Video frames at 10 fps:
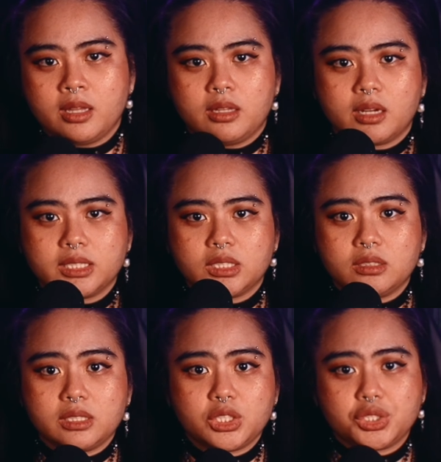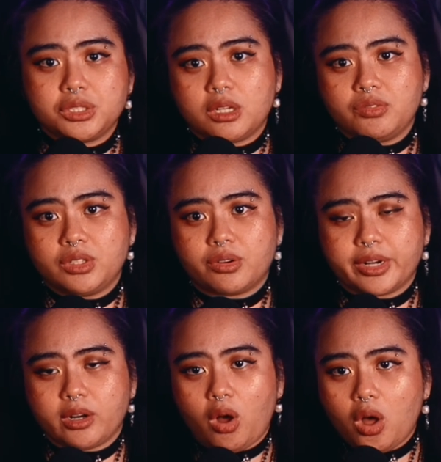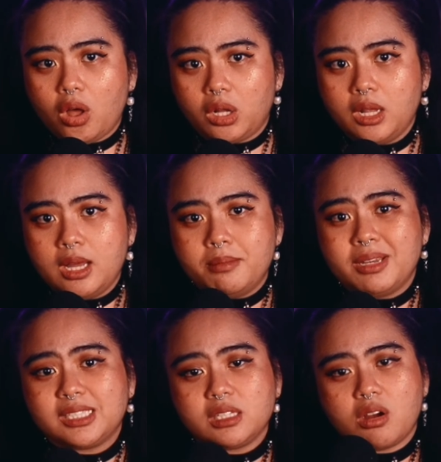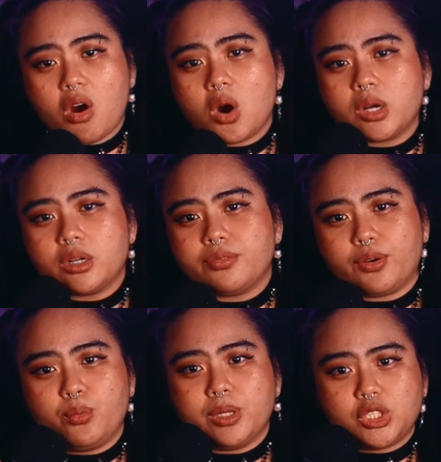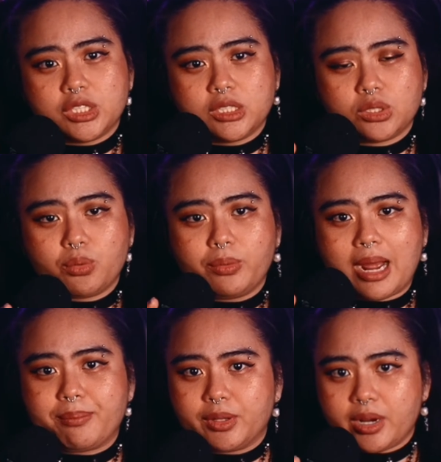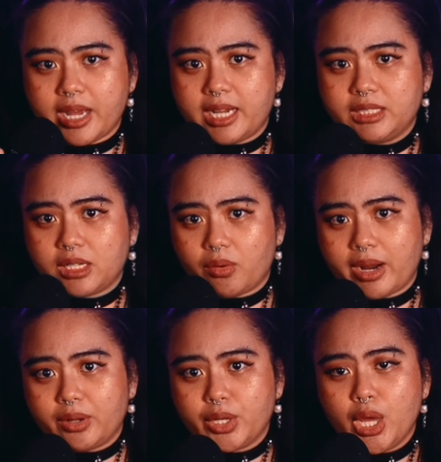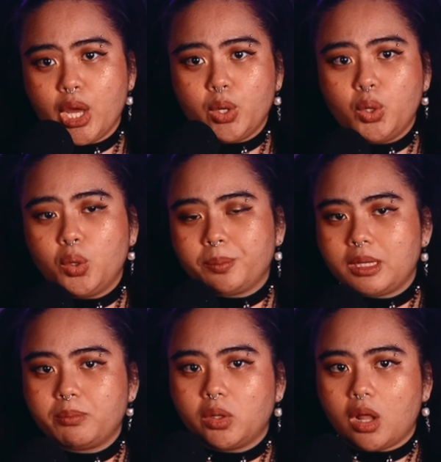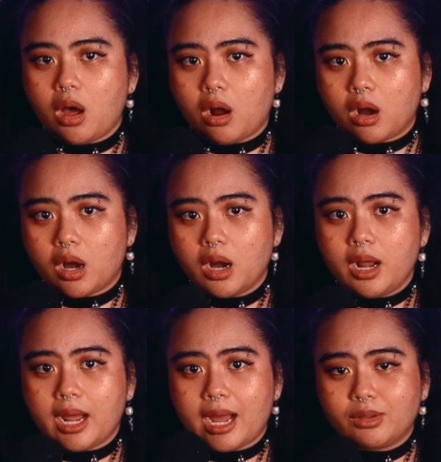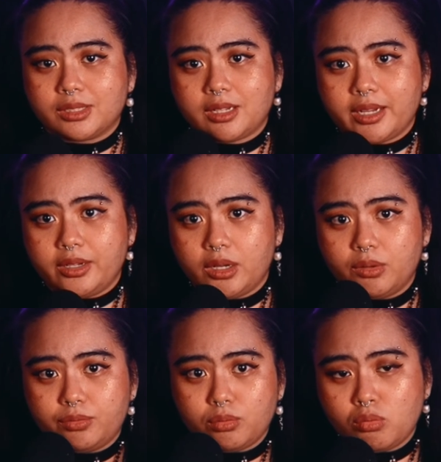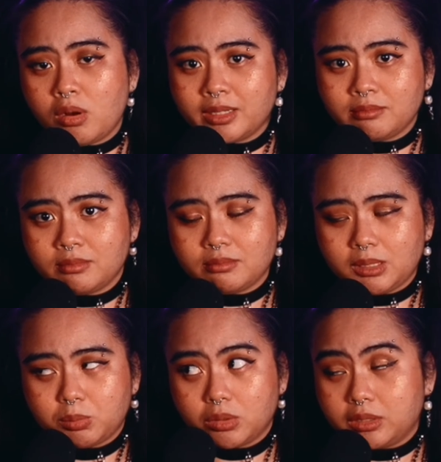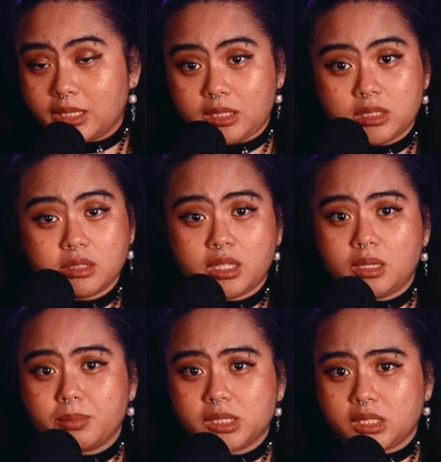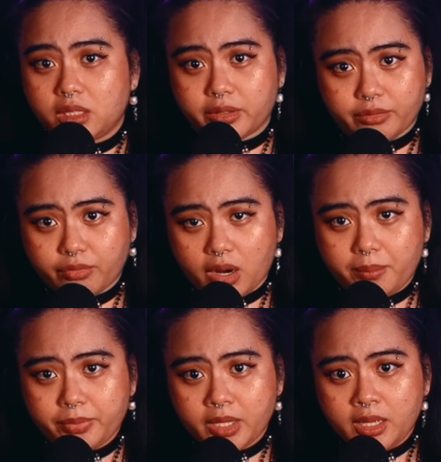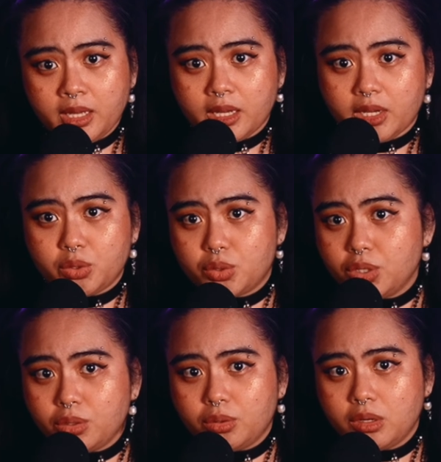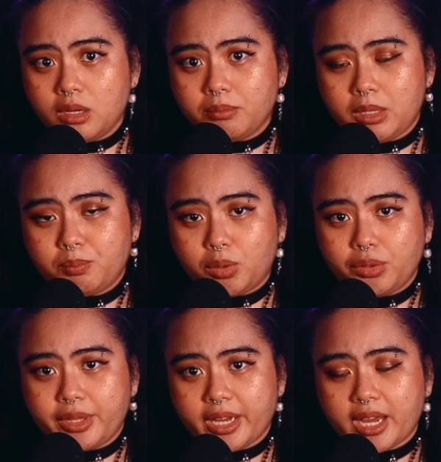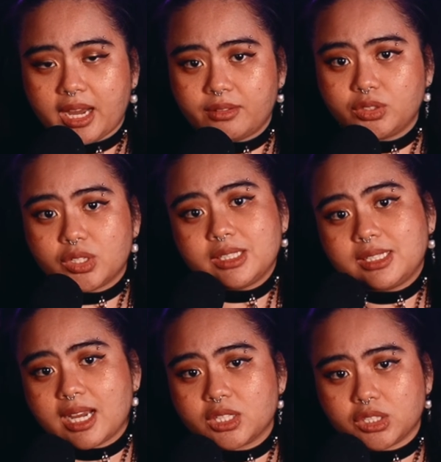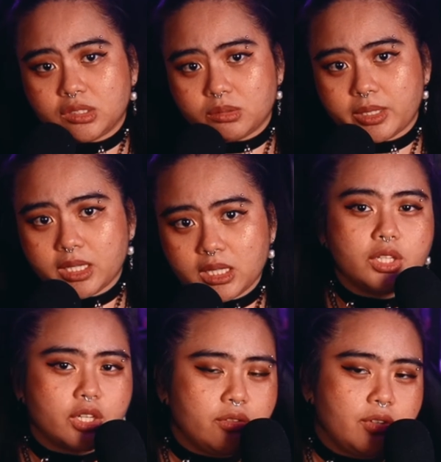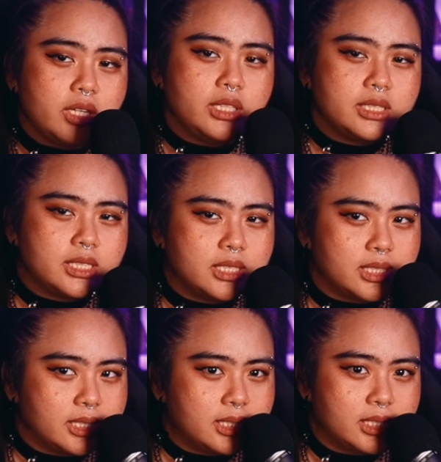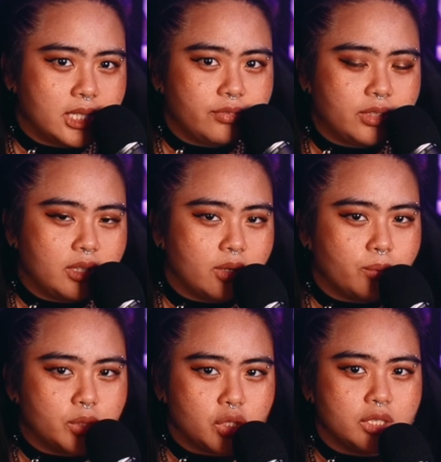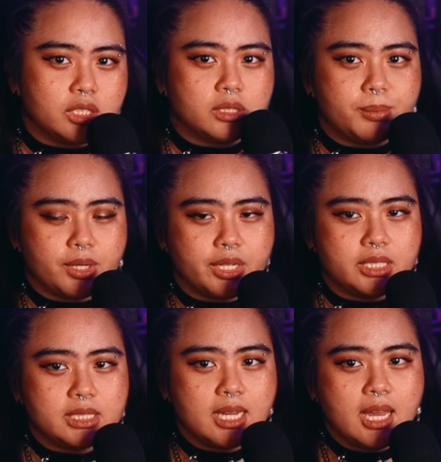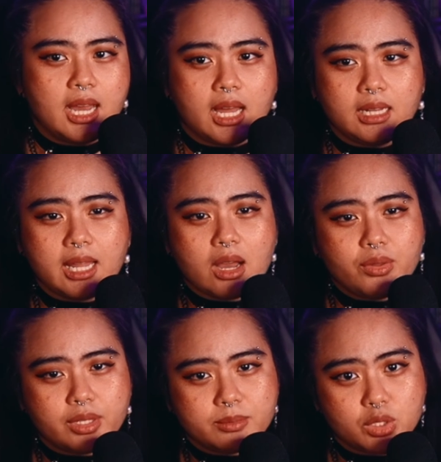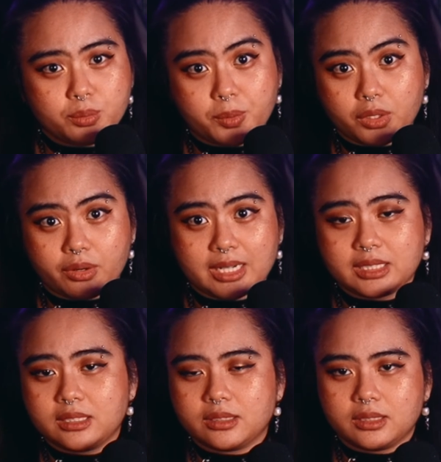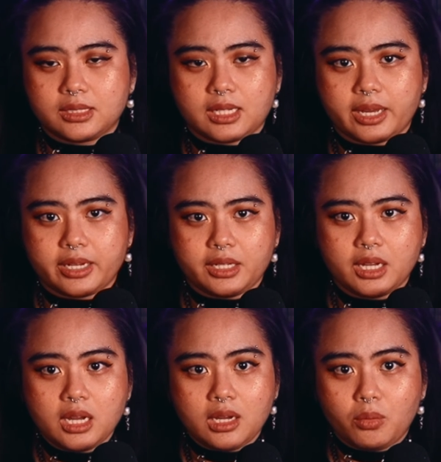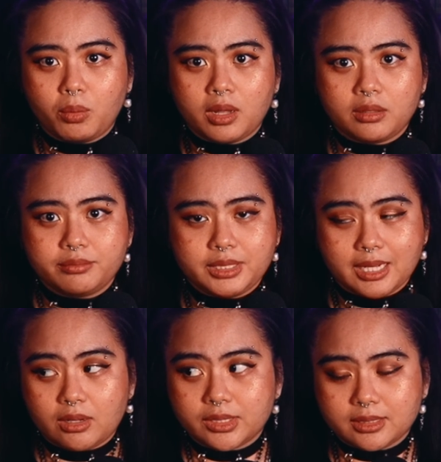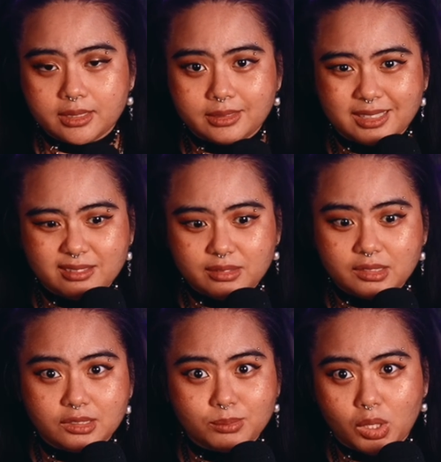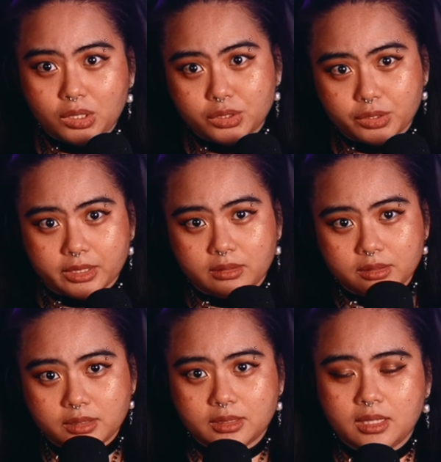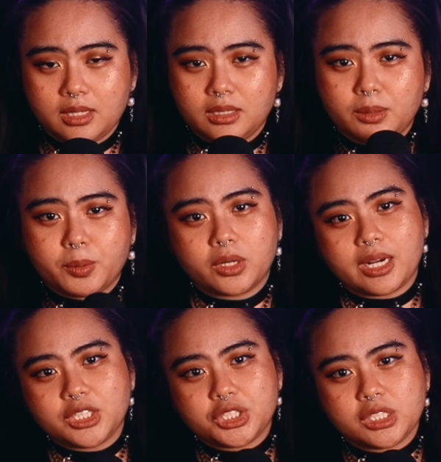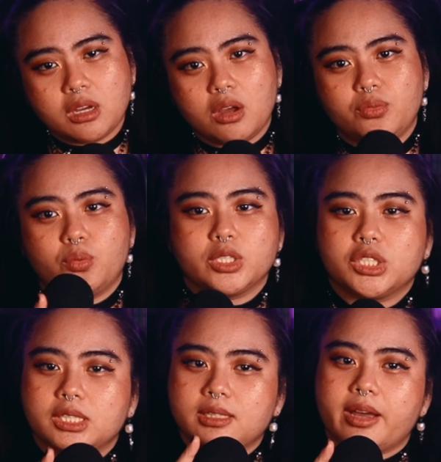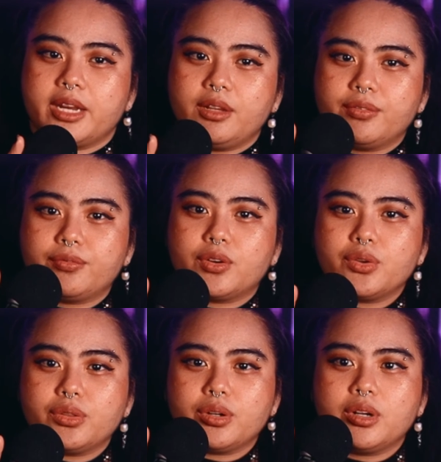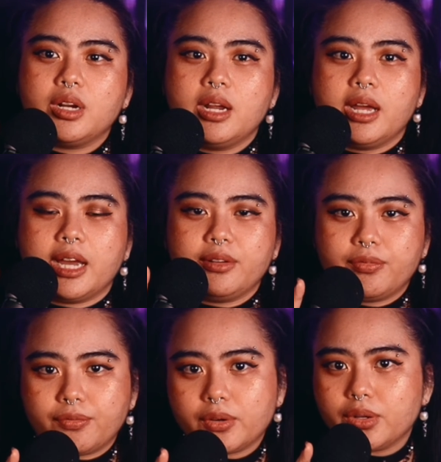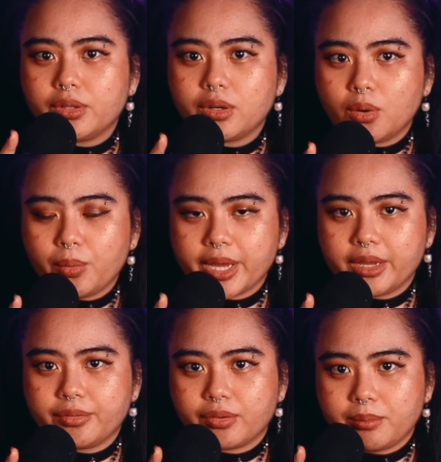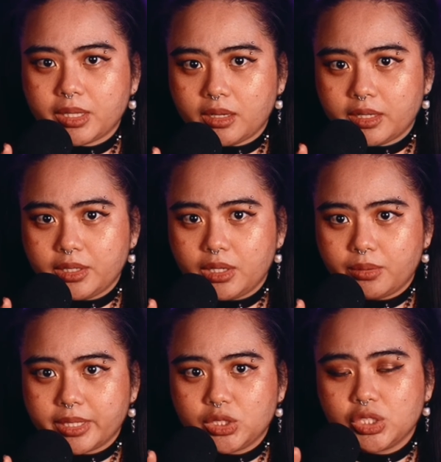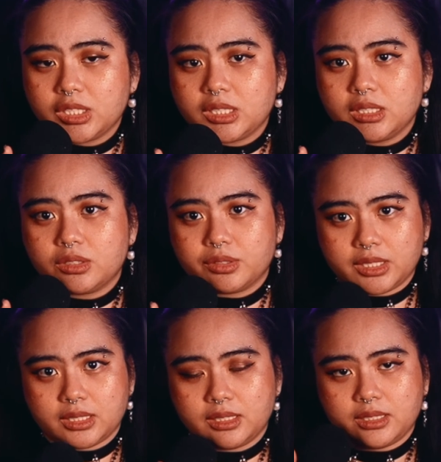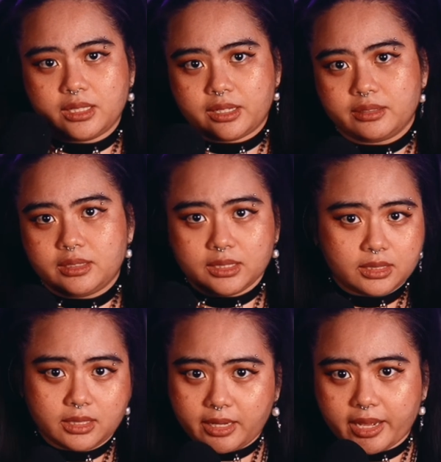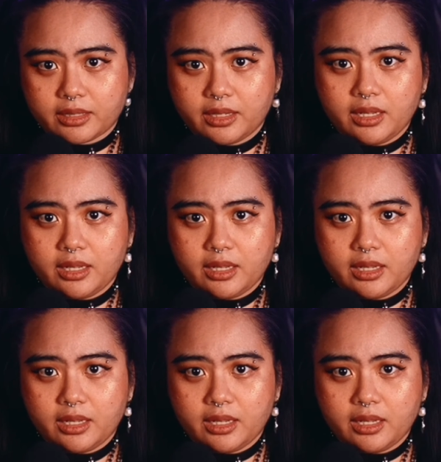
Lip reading: The isolation of the Great Hall makes it harder for witches to wrap their heads around who people are outside of, 1, people they need to keep a secret from, and 2, people they have transactions with. The conveniences and safety that witches experience allow them to progress their society, while the outside gets small trickles. The progression of witch society further and further away from the unknowing just increases their disconnect.